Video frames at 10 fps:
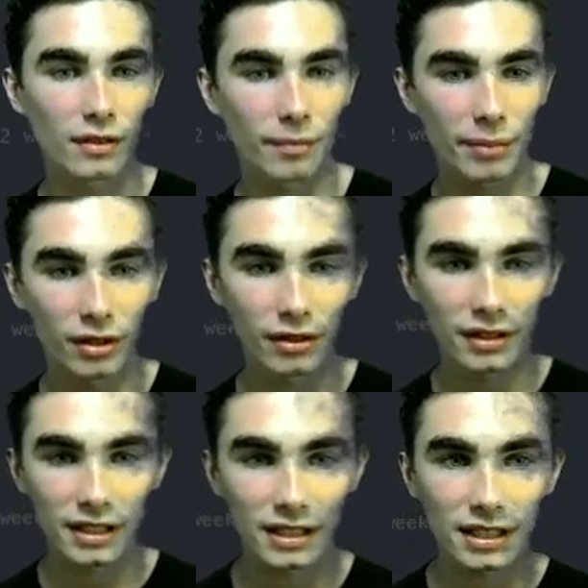build
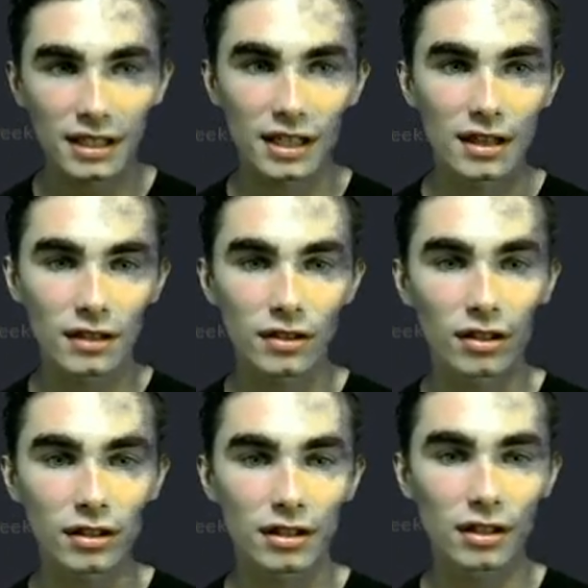in this
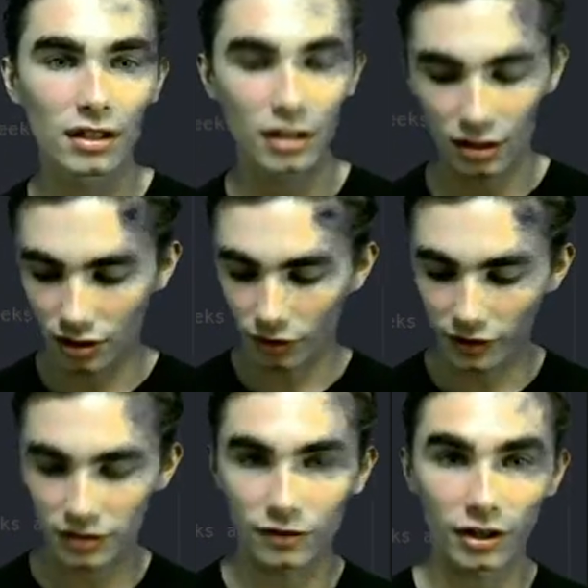hook on the
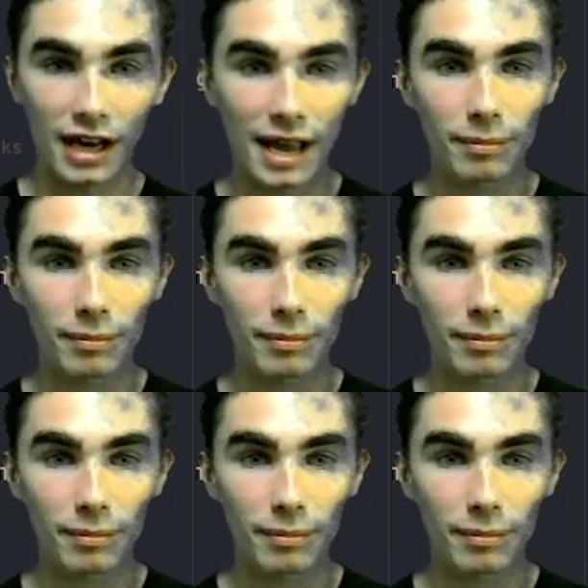rest of our app.